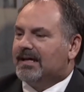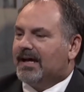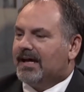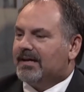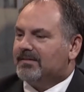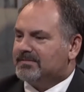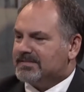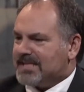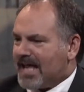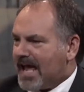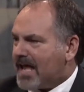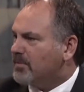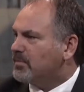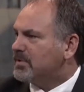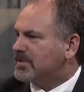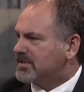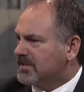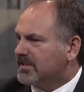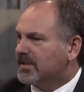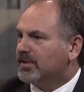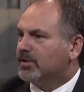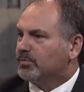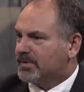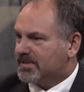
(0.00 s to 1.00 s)
uh, Dad was a
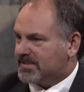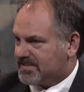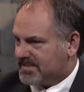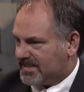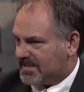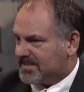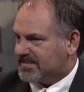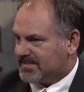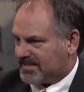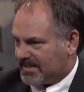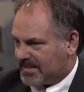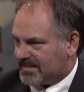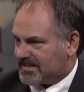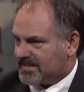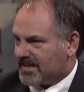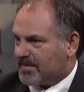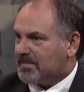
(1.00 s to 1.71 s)
little resistant.